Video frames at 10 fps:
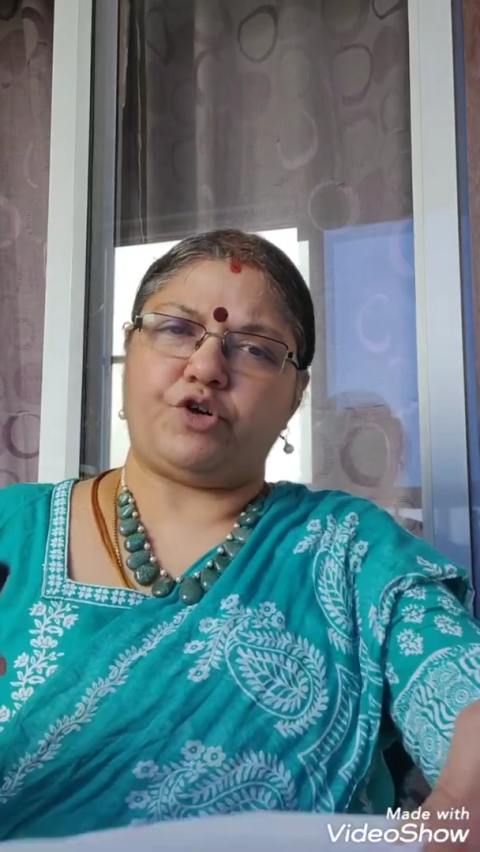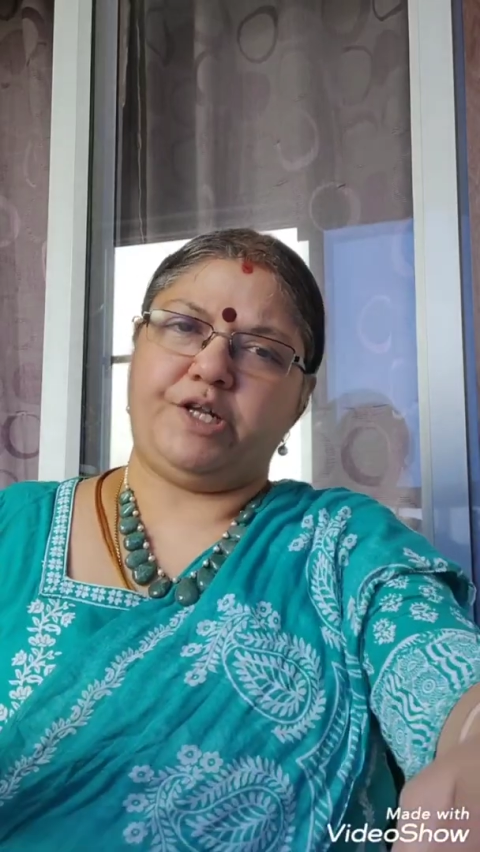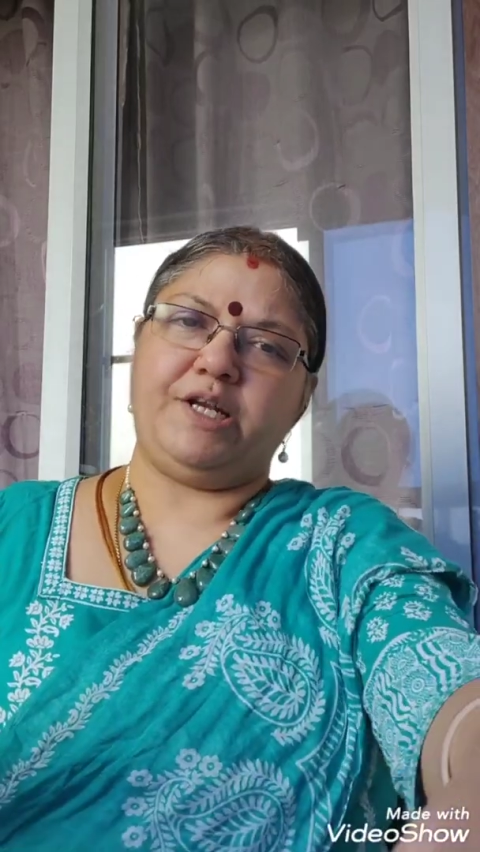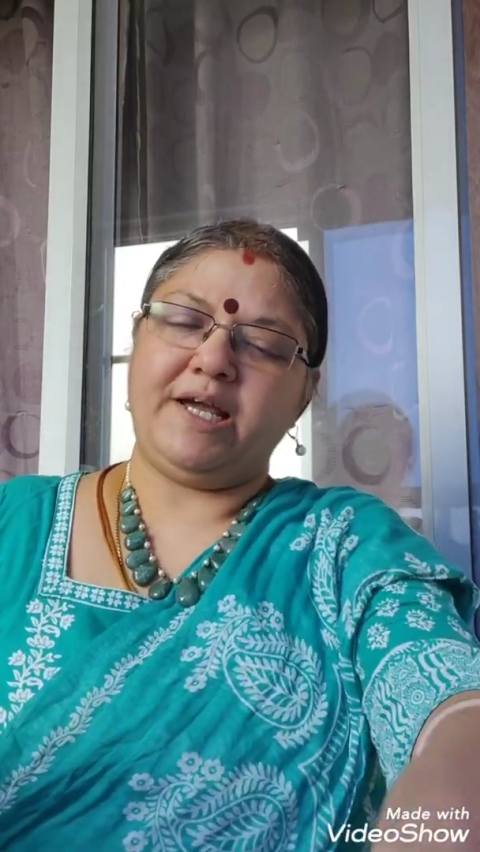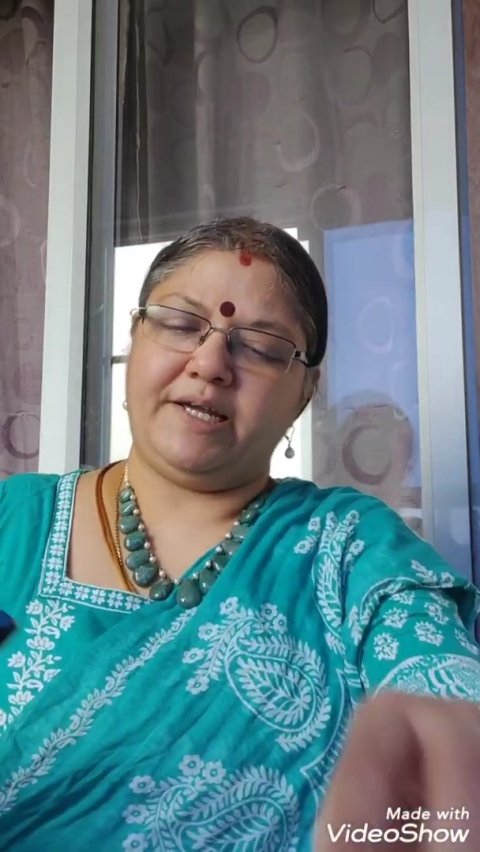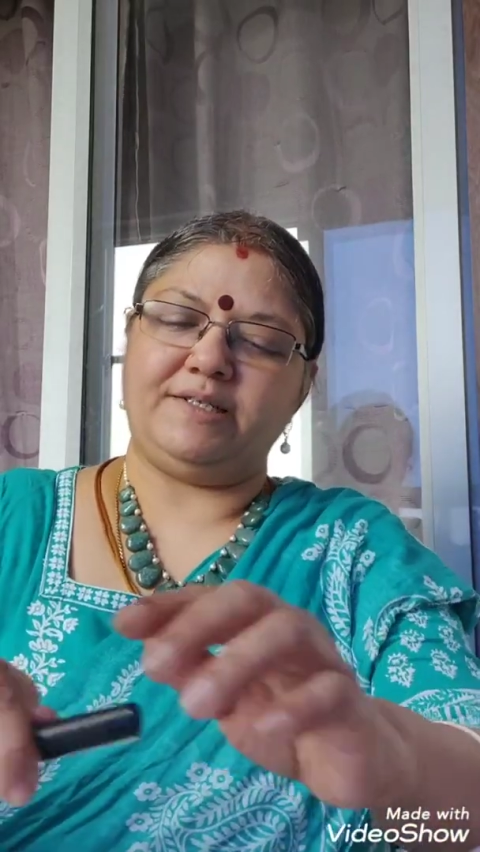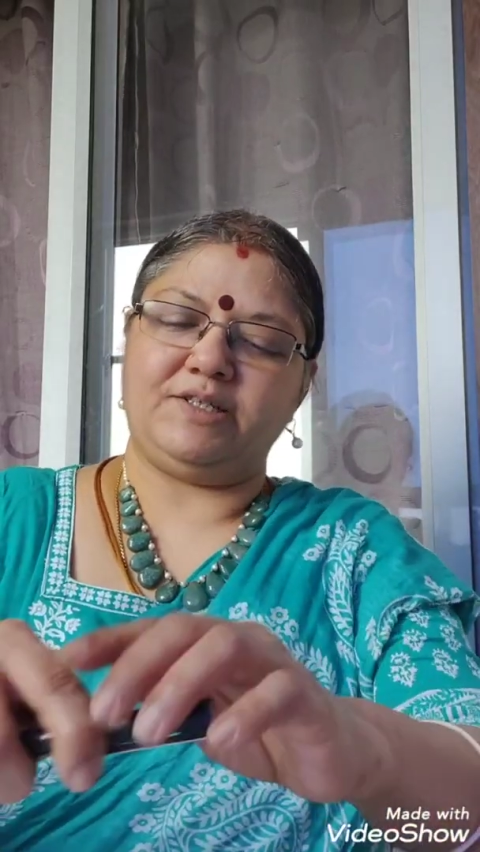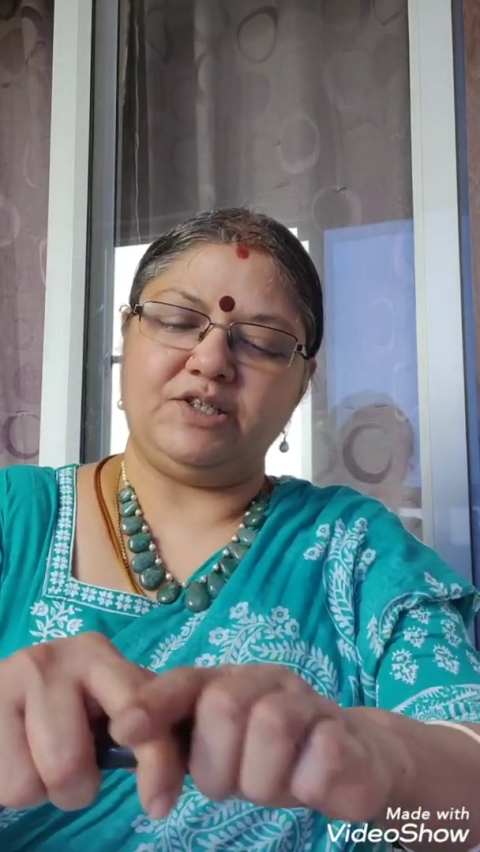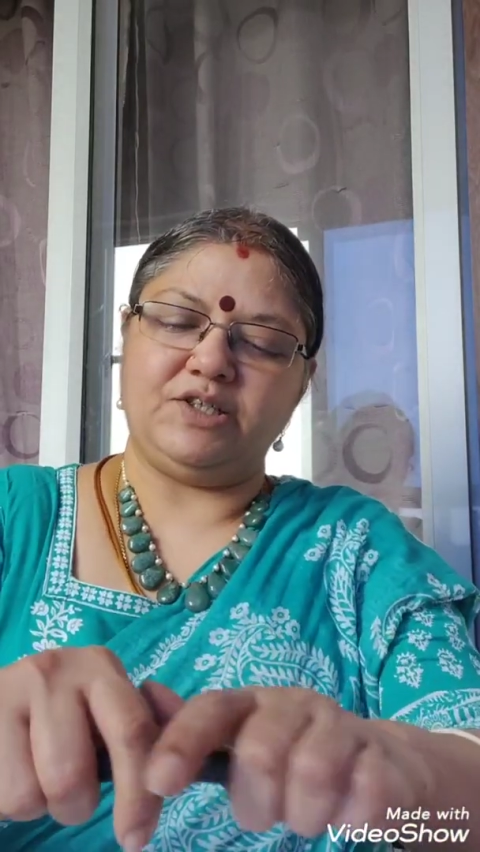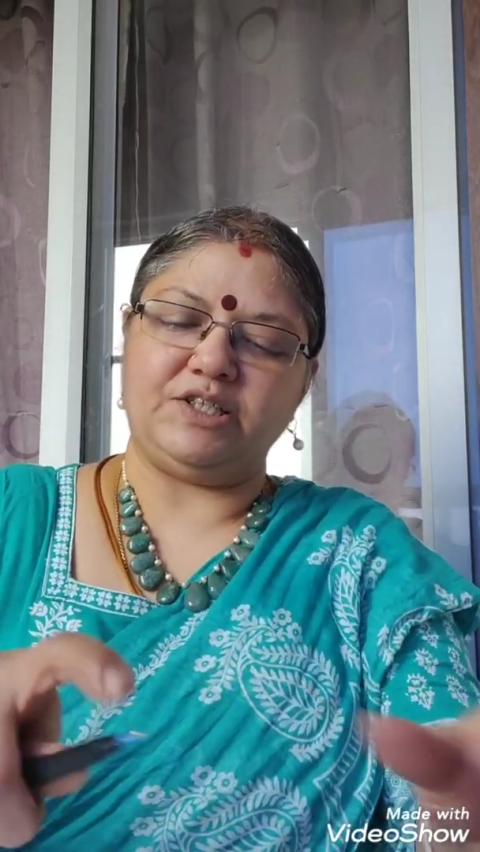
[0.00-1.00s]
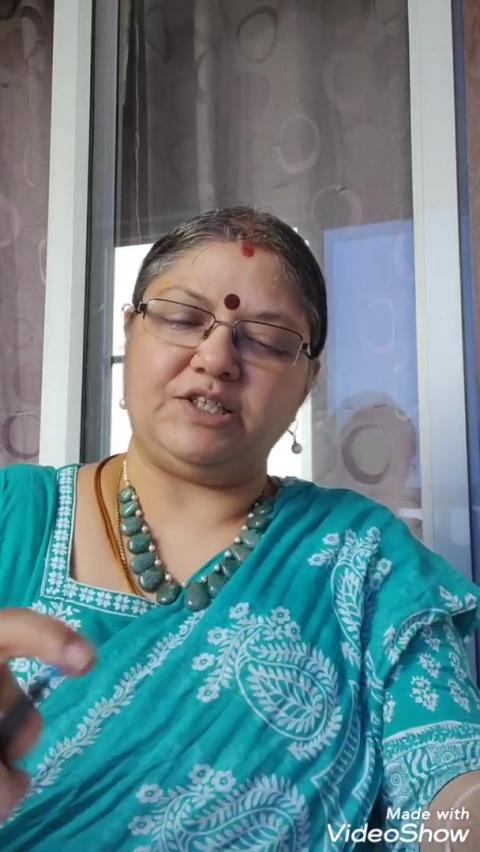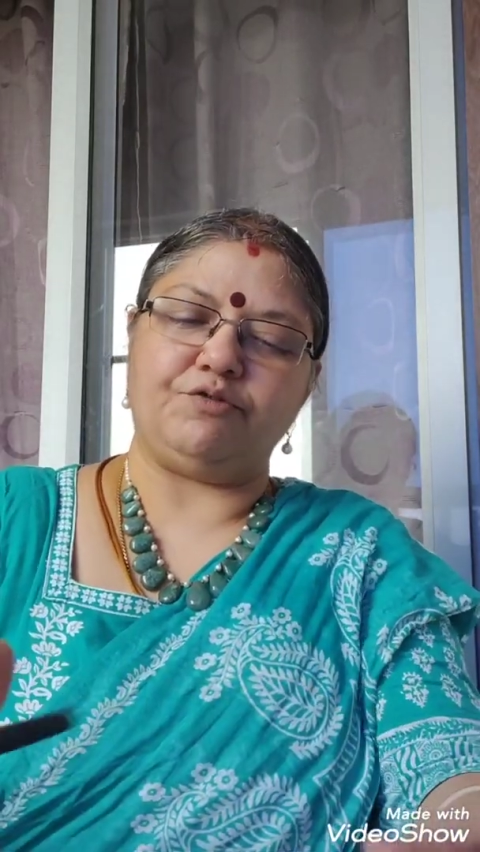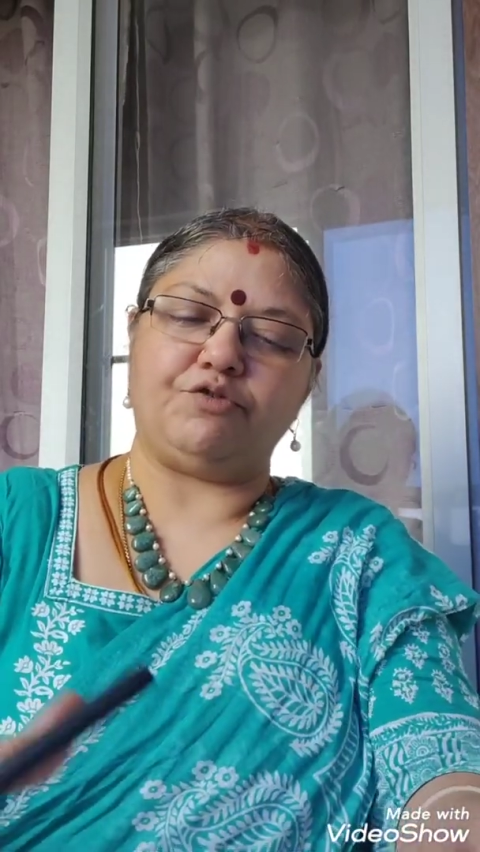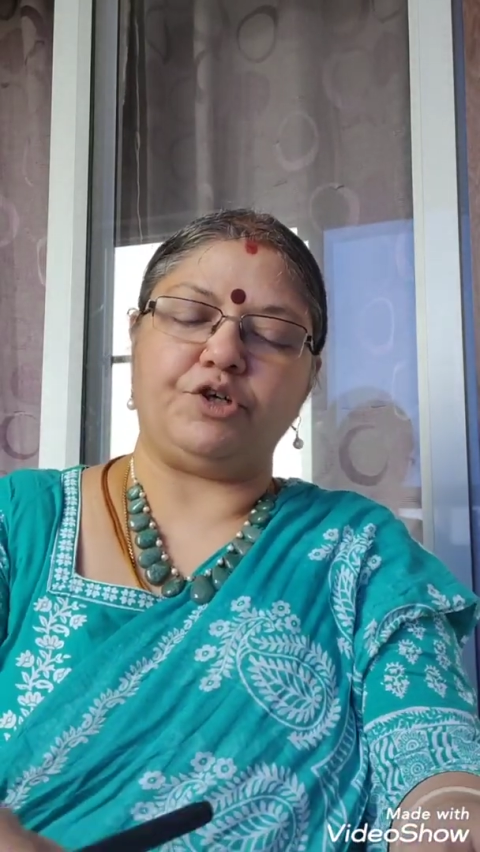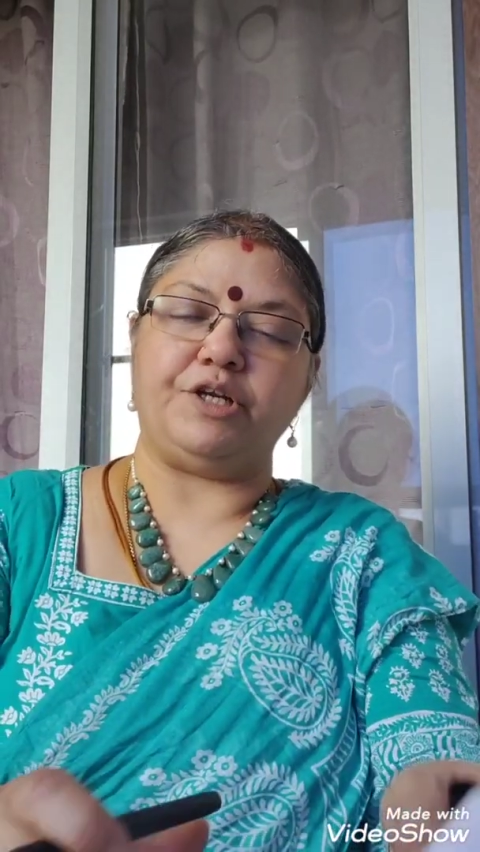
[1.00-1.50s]
49 since I
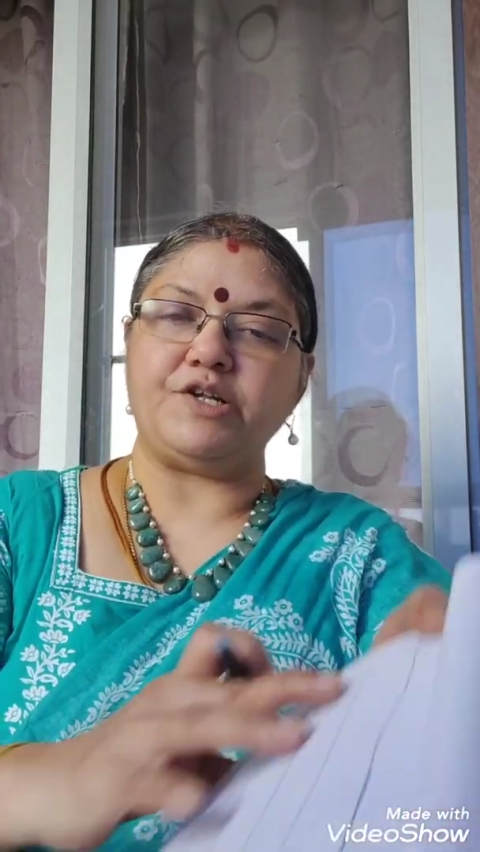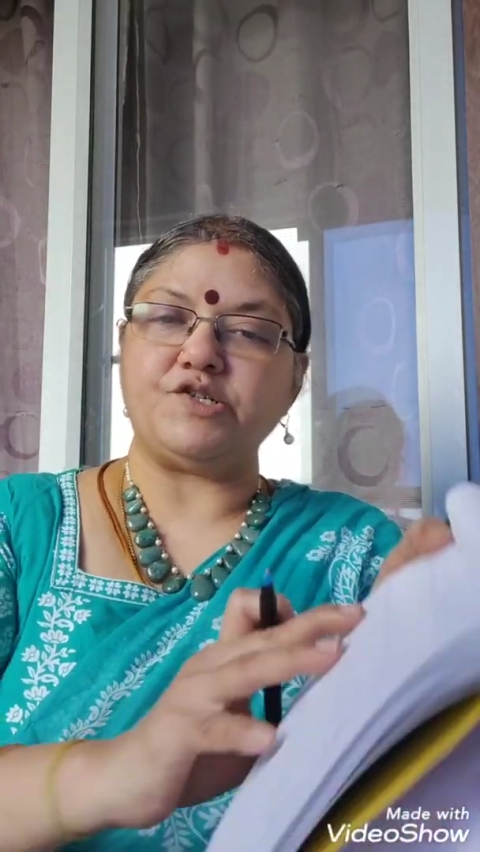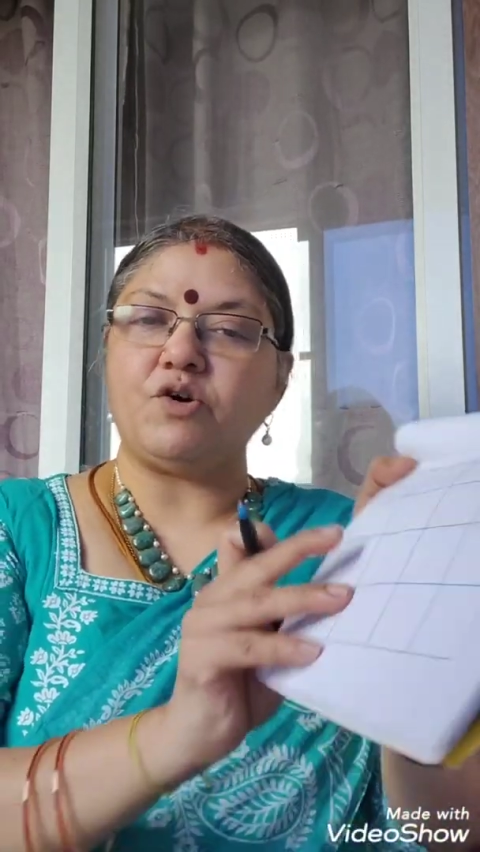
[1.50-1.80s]
said 49.